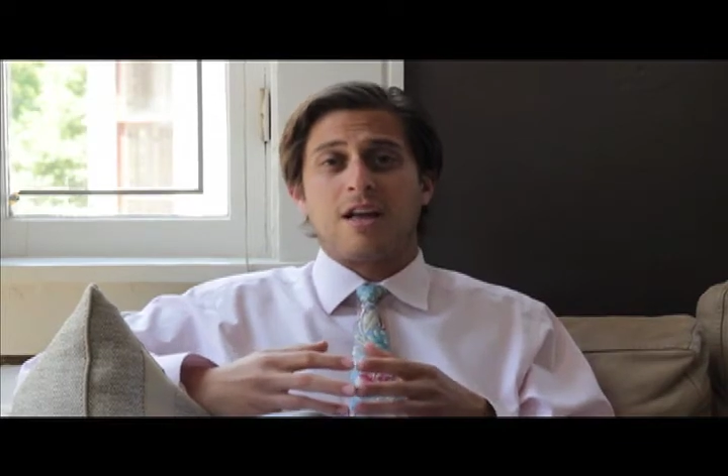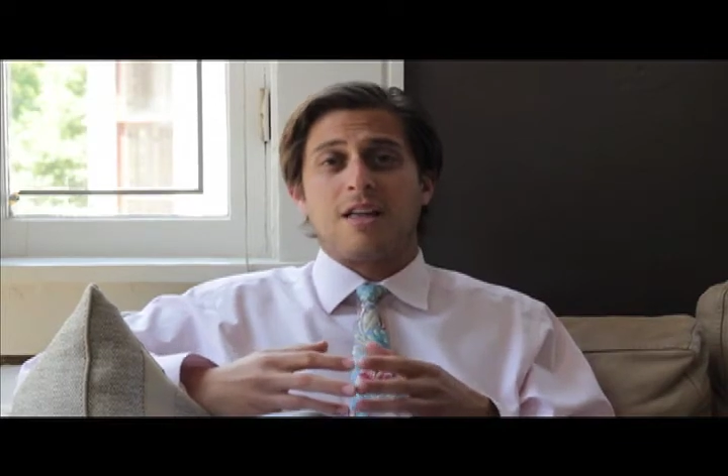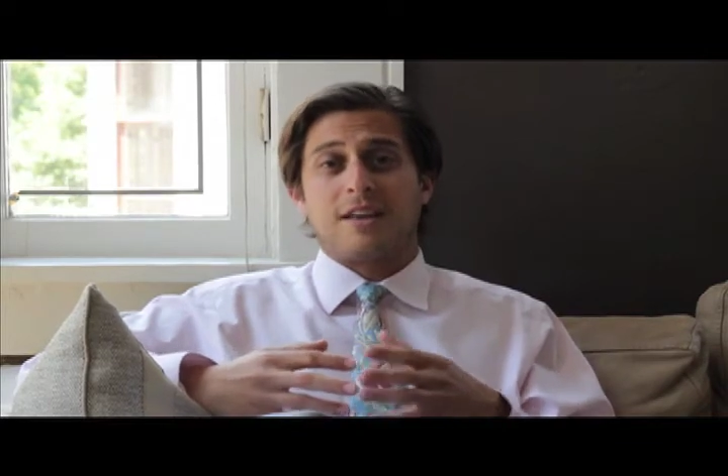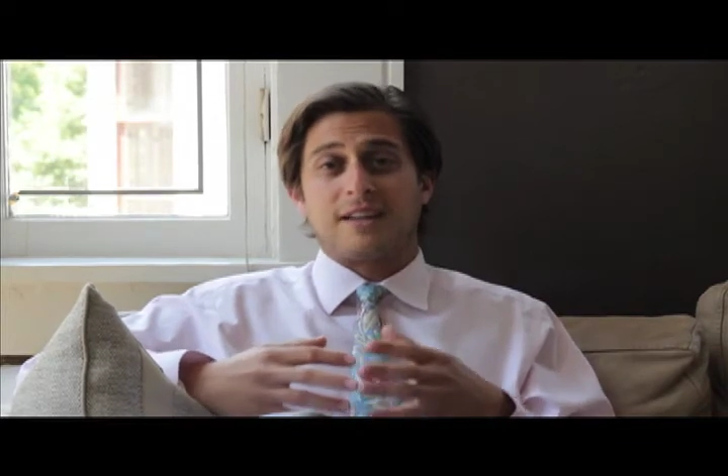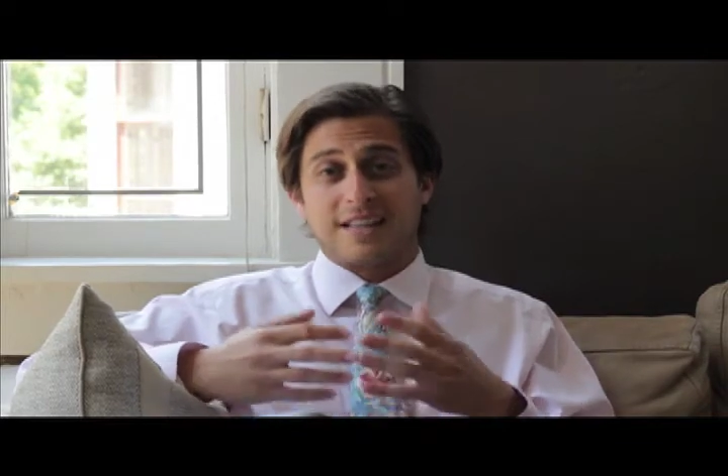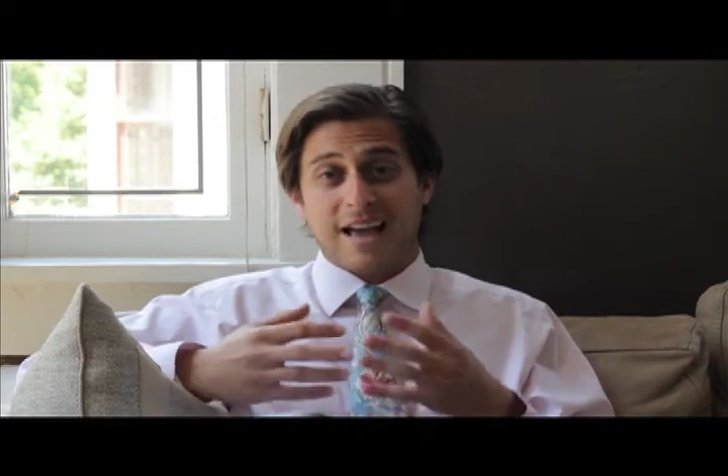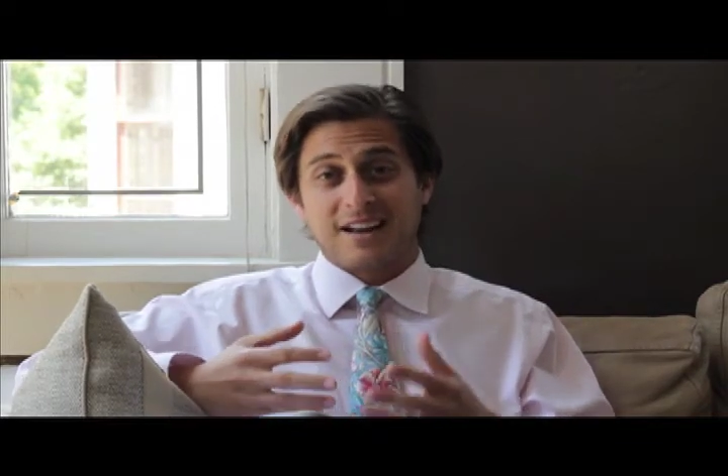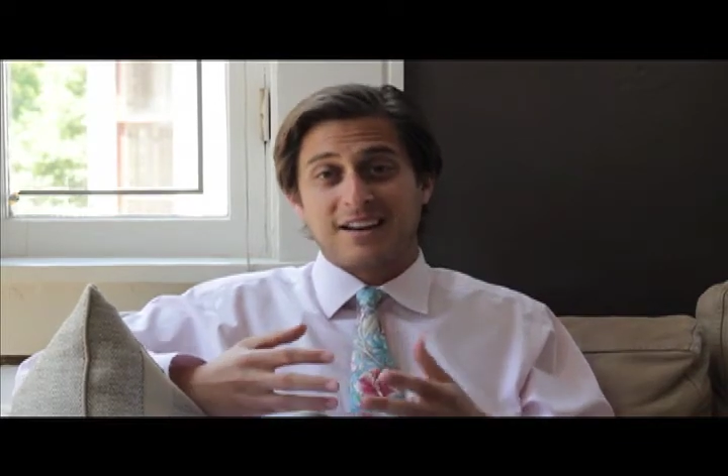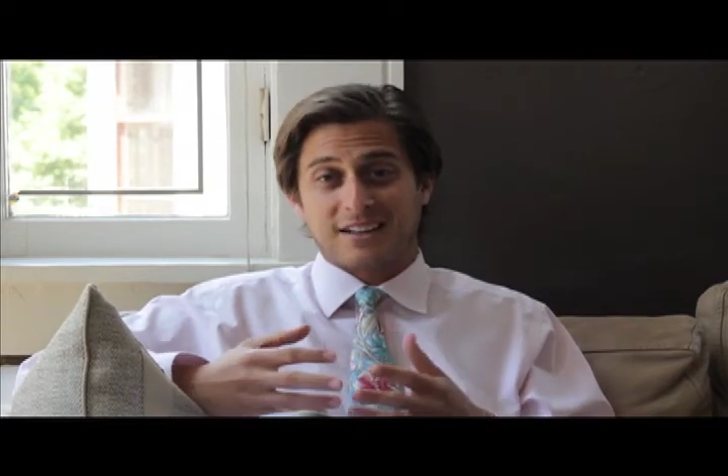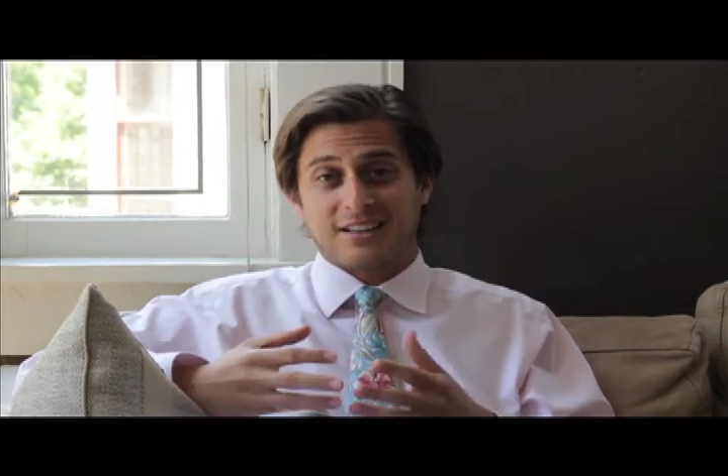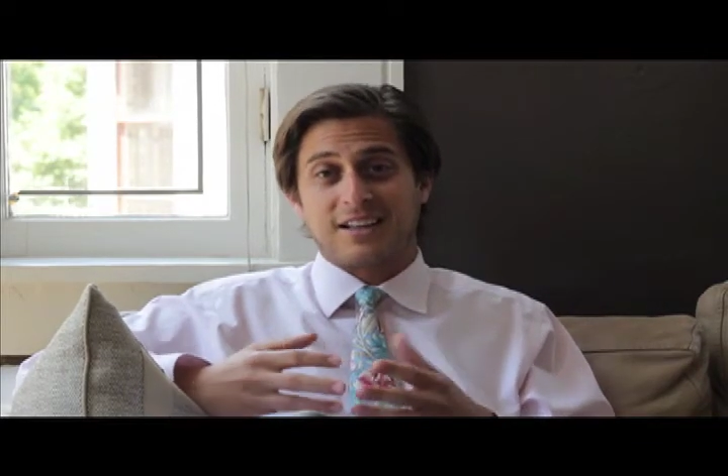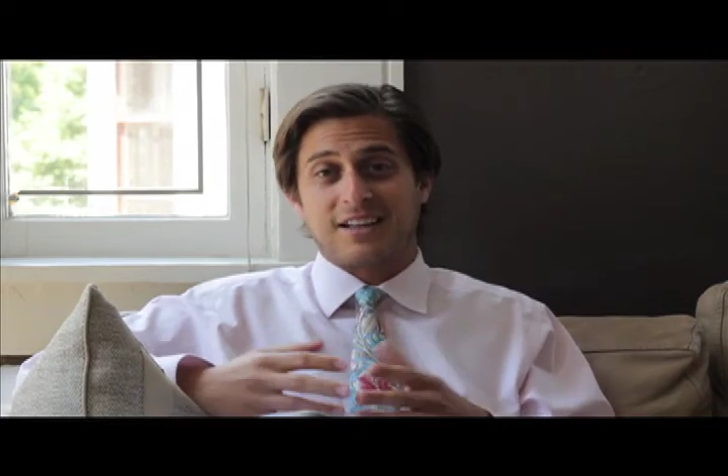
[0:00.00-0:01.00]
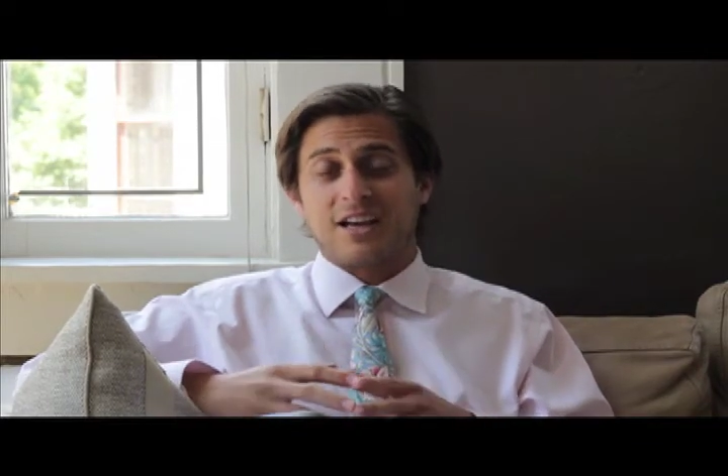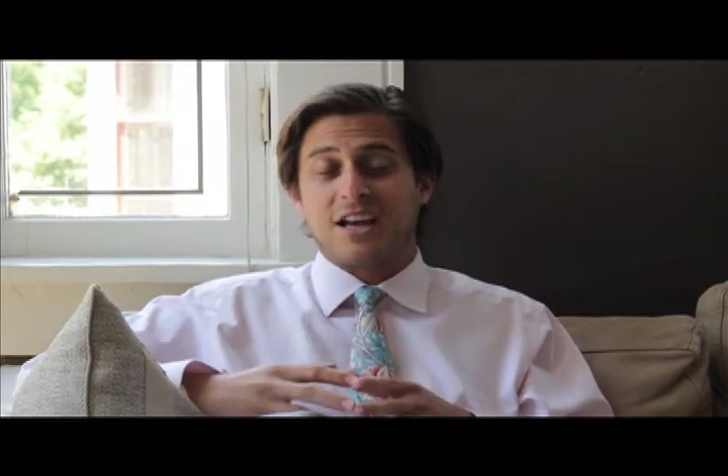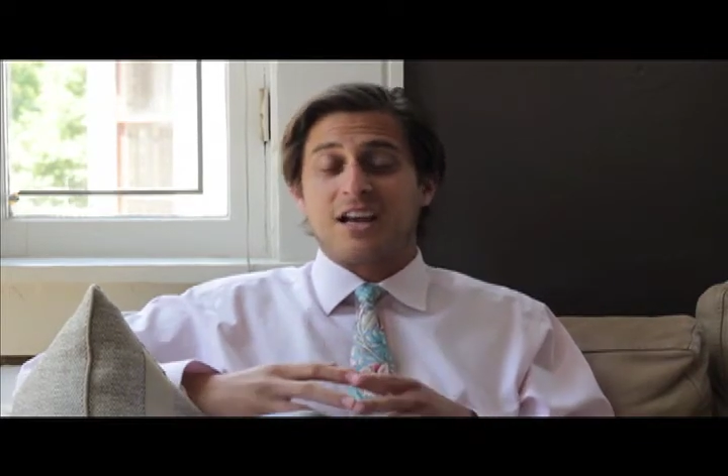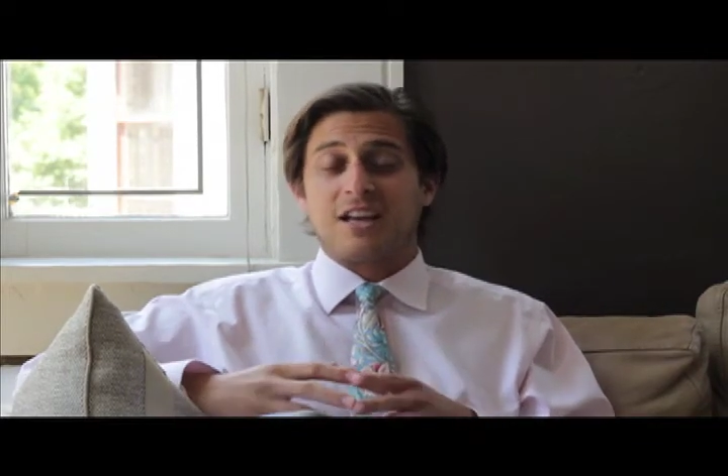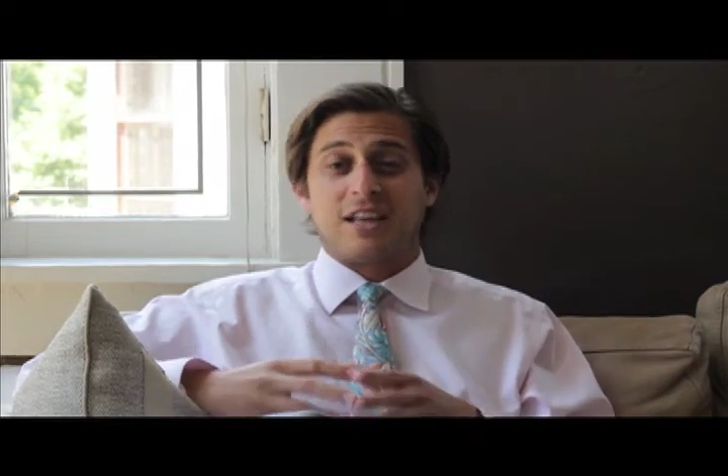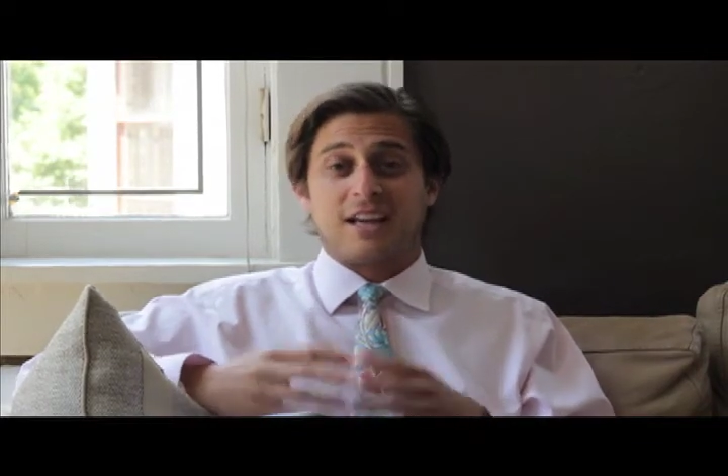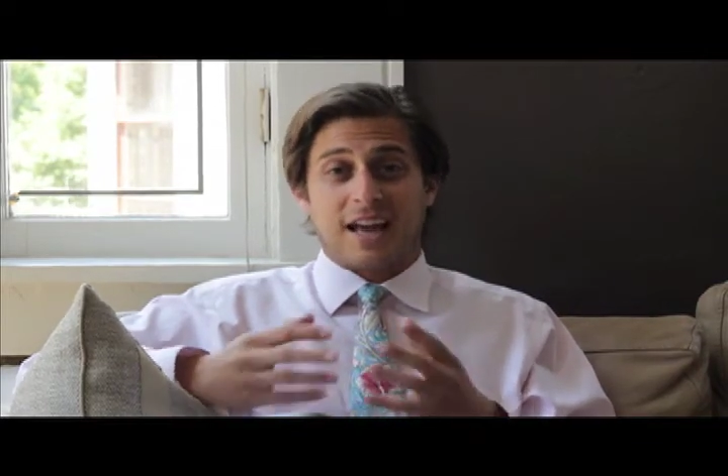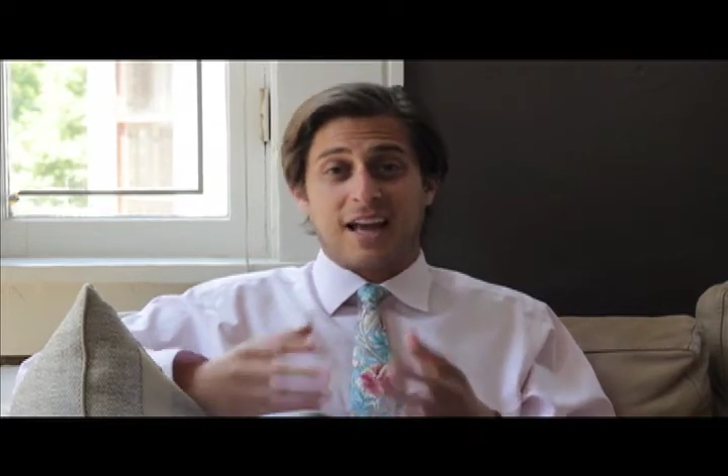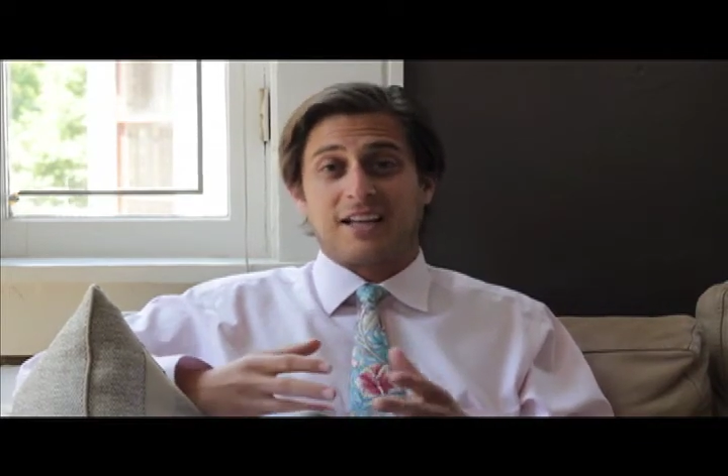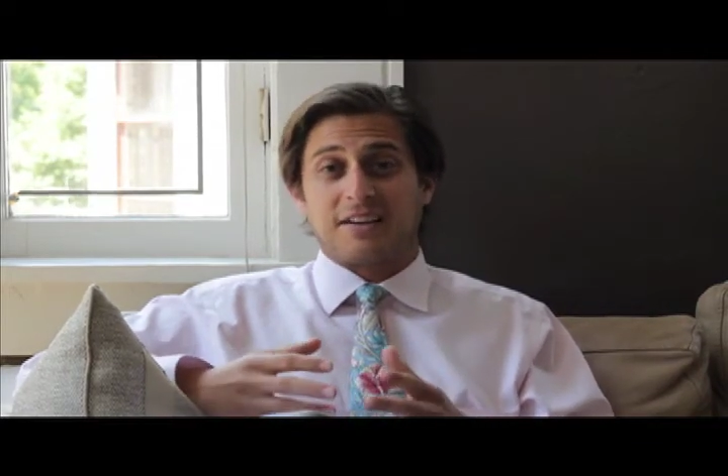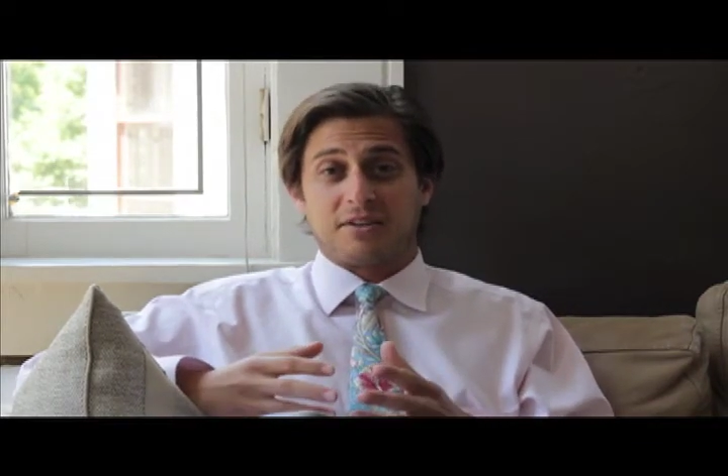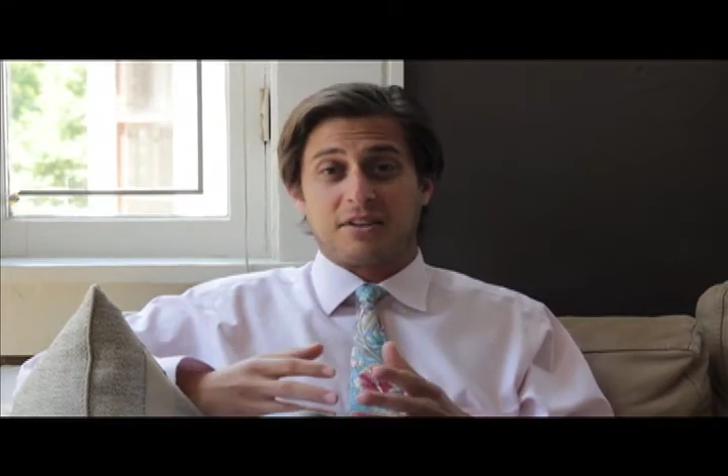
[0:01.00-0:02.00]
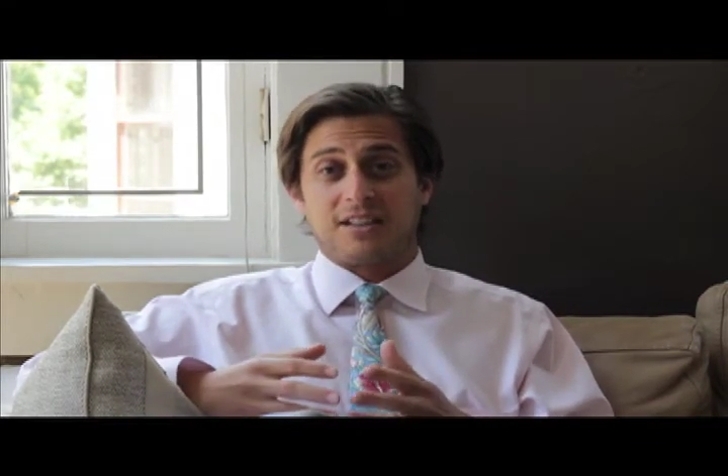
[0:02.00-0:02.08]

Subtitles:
then technically they can't give you